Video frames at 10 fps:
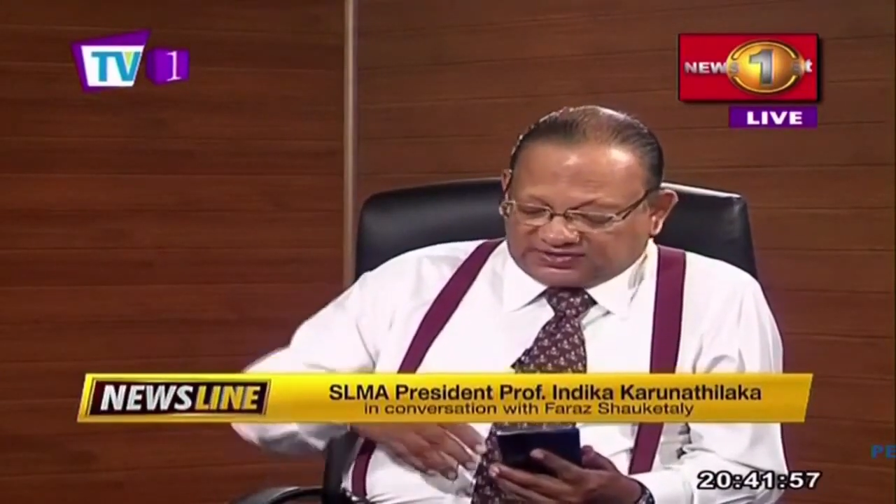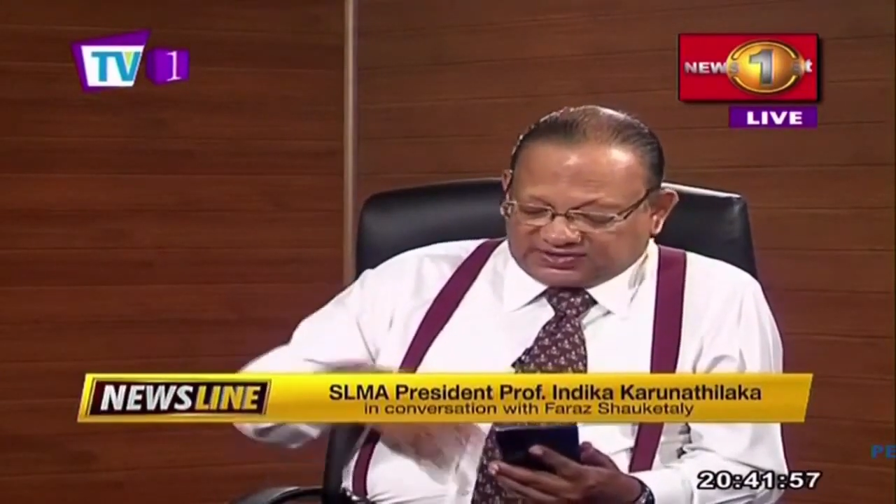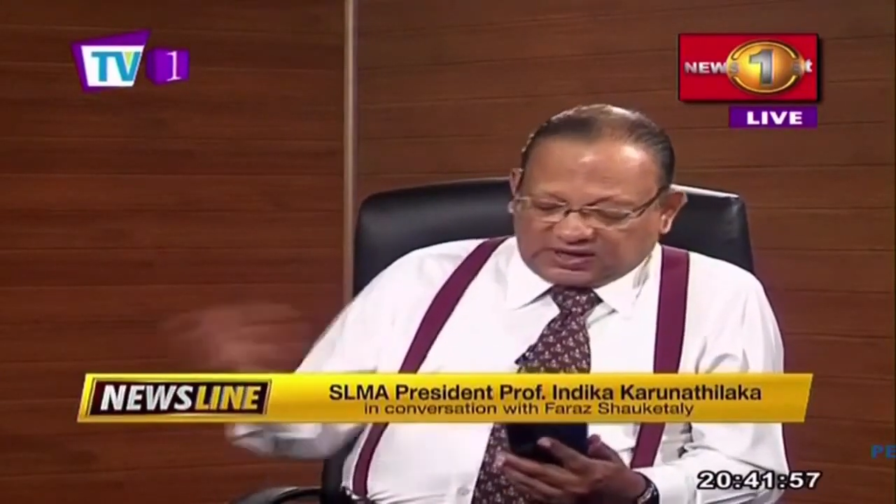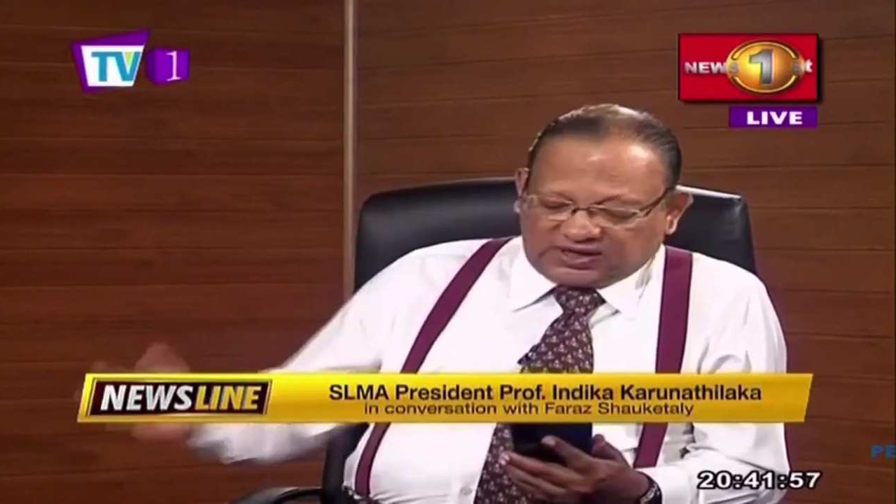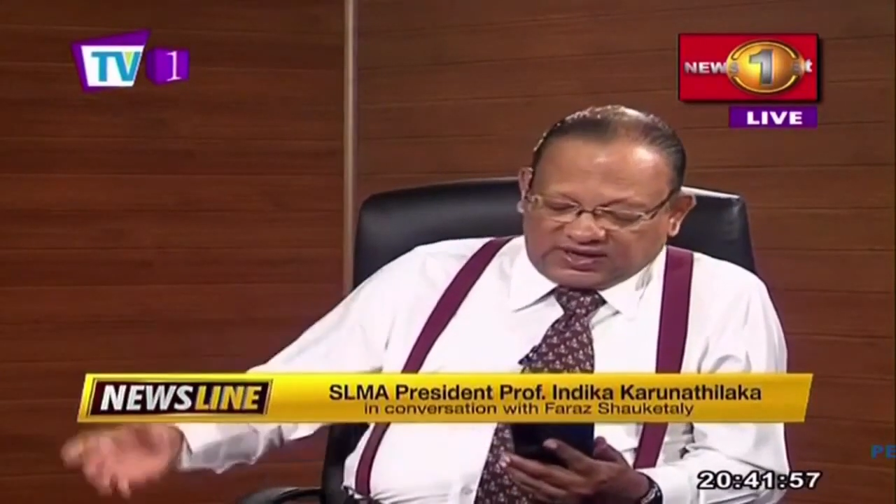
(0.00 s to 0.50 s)

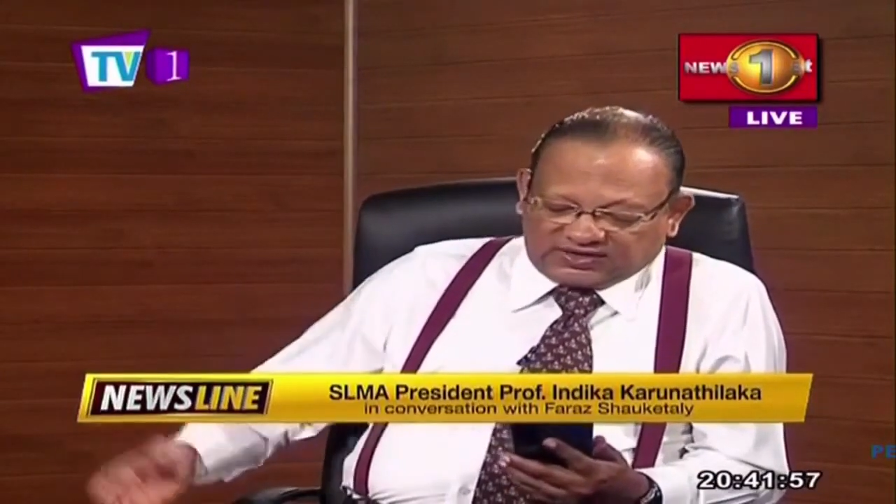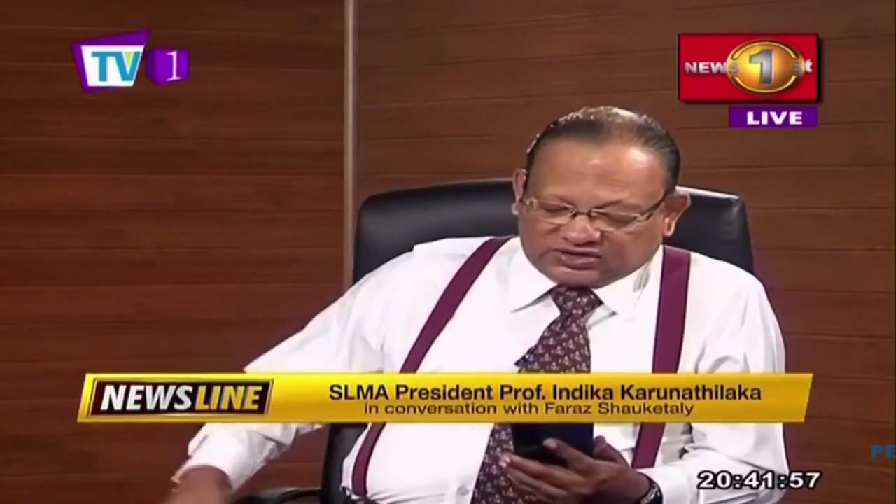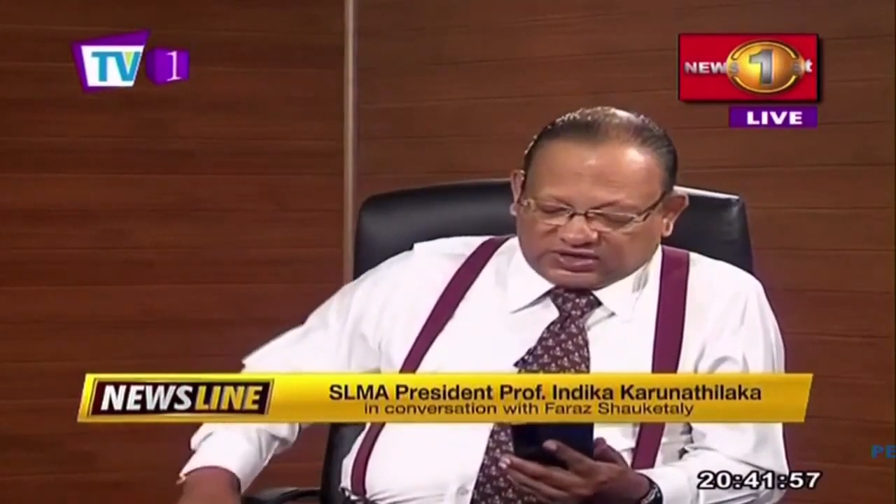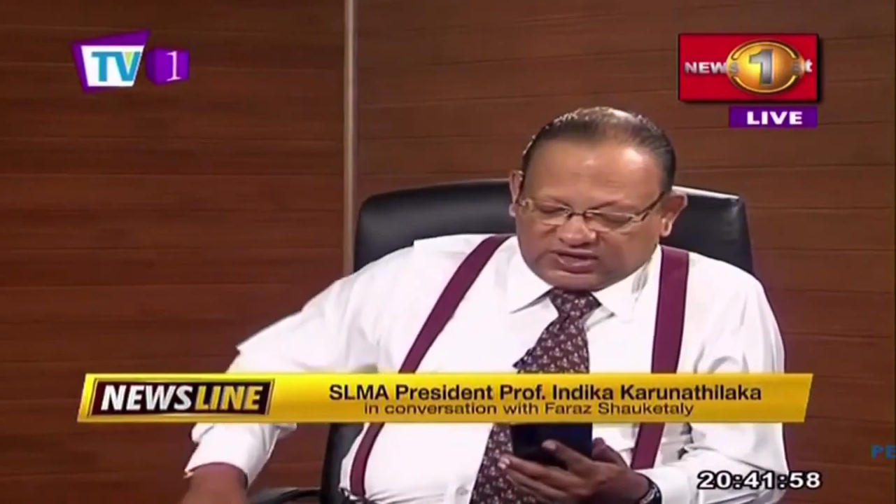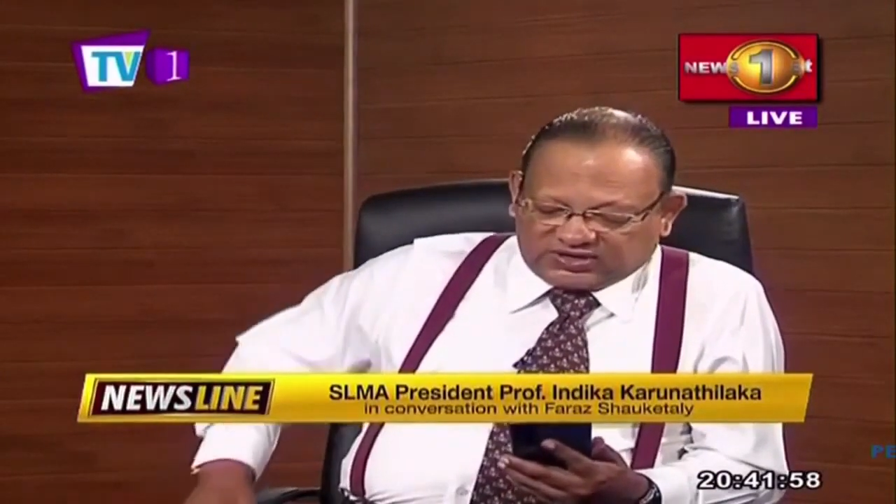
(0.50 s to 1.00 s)
suddenly
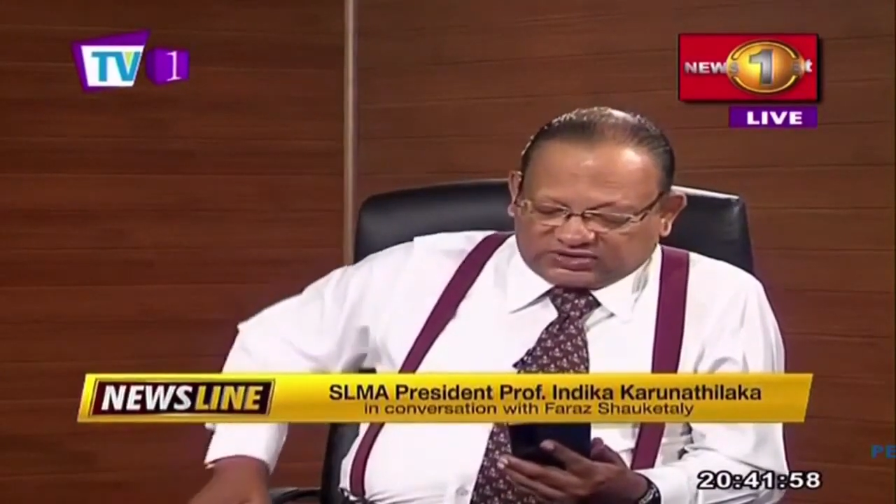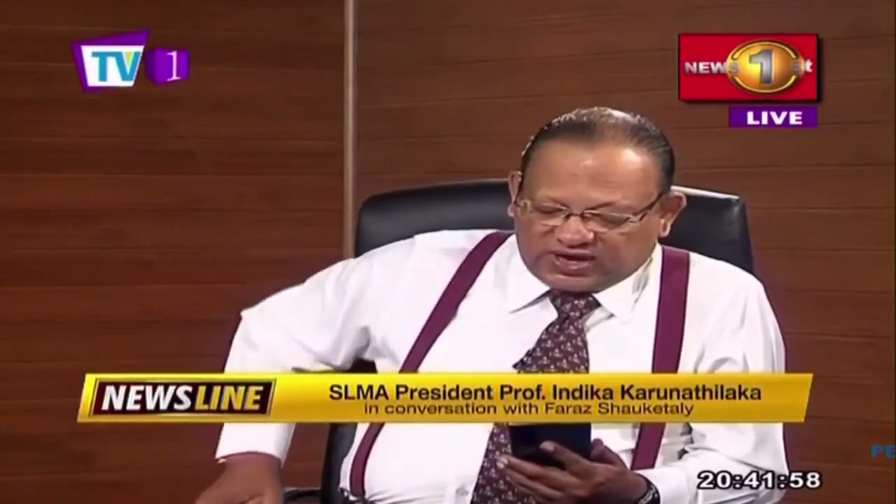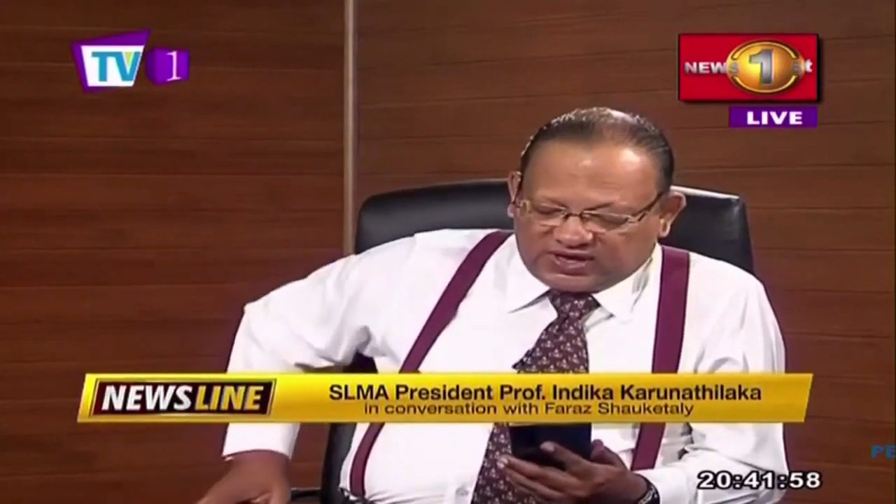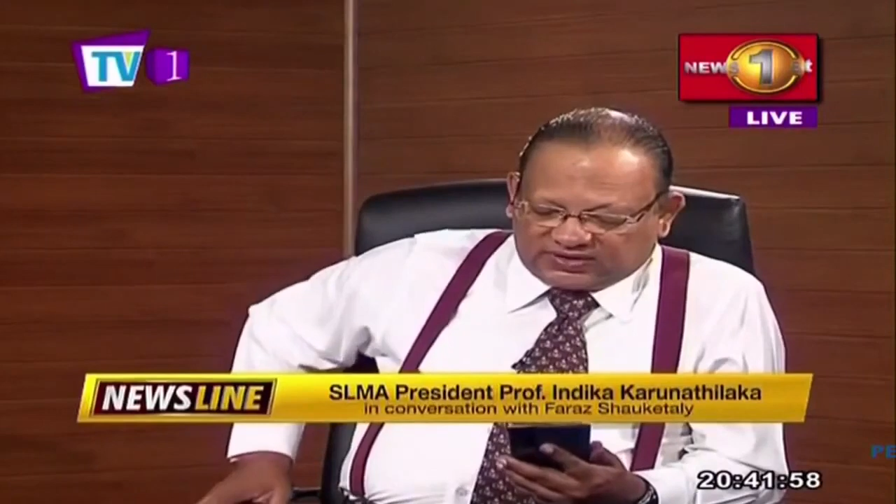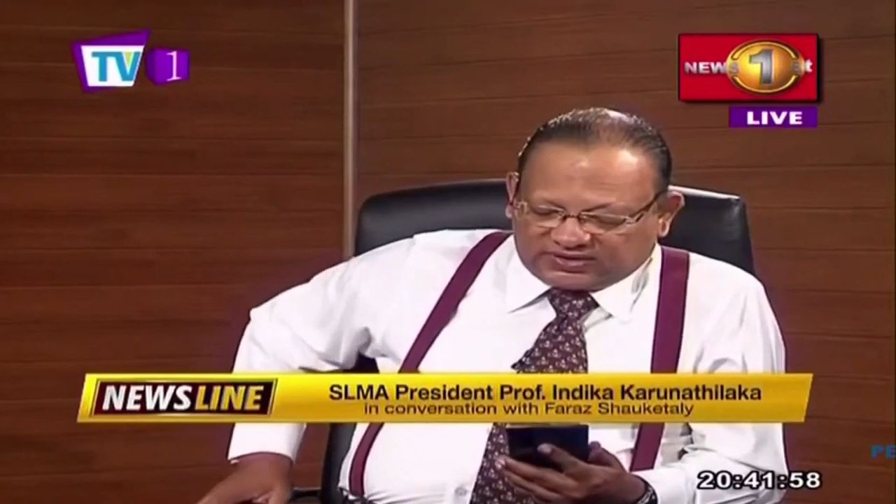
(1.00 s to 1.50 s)
escalates
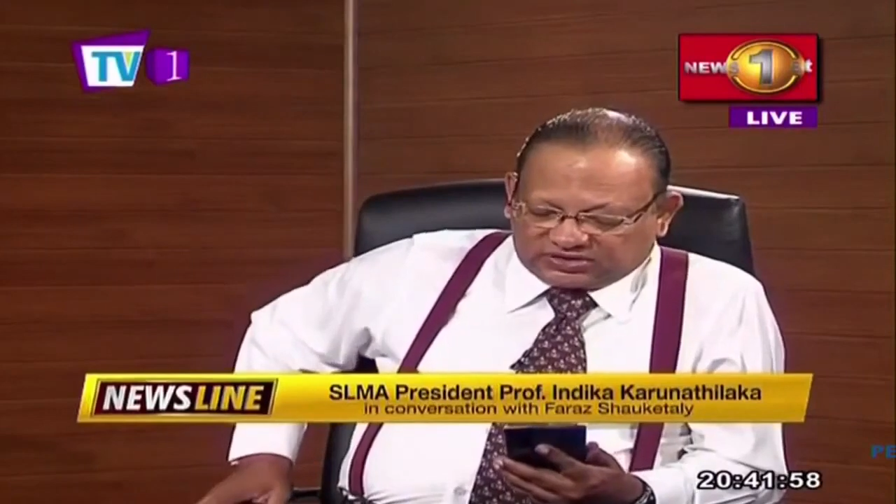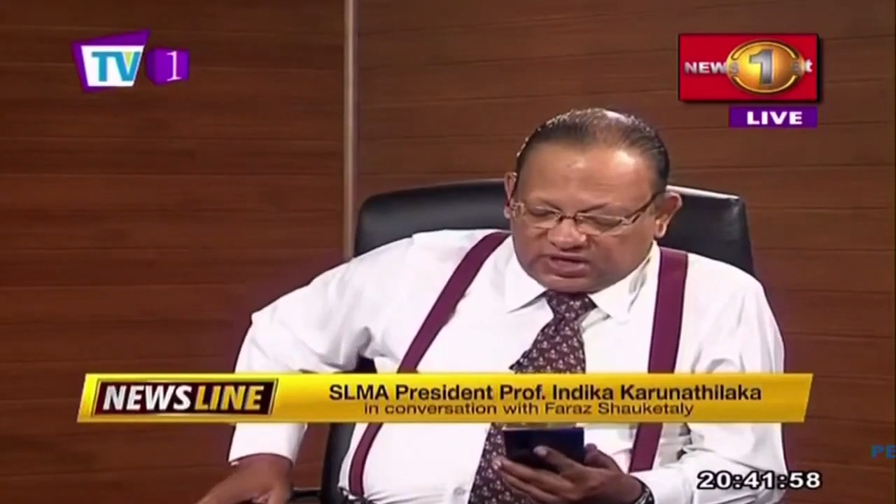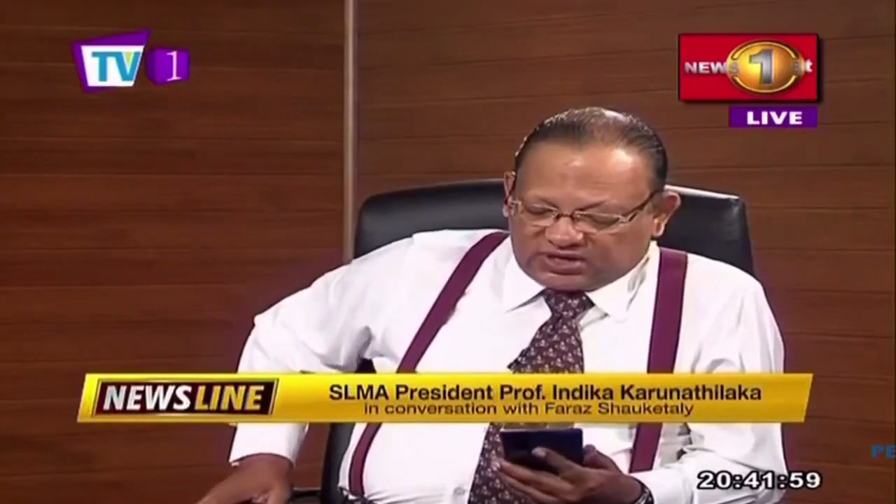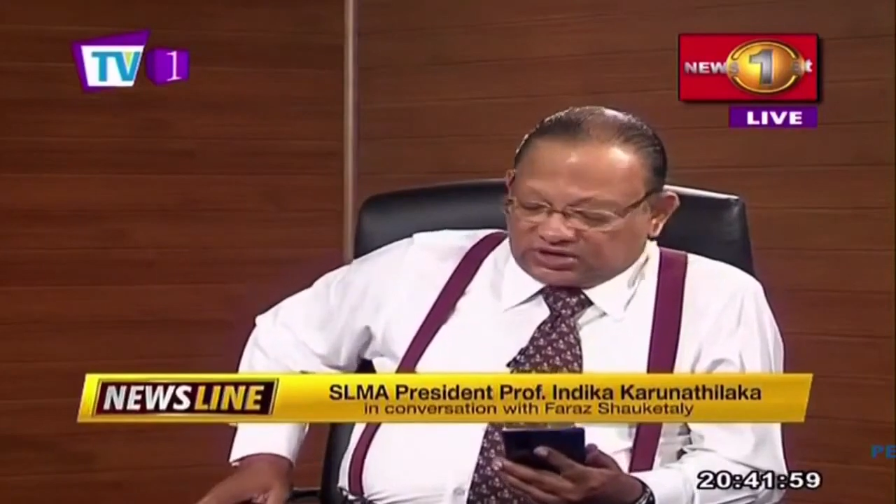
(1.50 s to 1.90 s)
like this?